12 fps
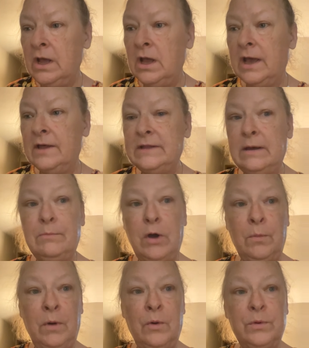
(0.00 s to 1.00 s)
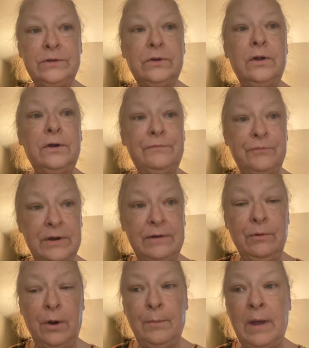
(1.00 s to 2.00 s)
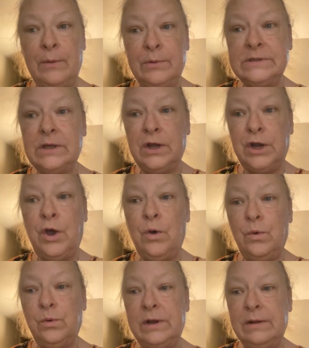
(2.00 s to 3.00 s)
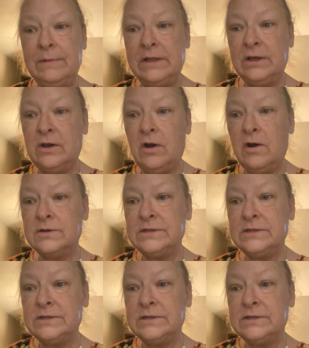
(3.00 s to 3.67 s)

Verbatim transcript: And then Momo was going to free roam. I was going to hold him in the car.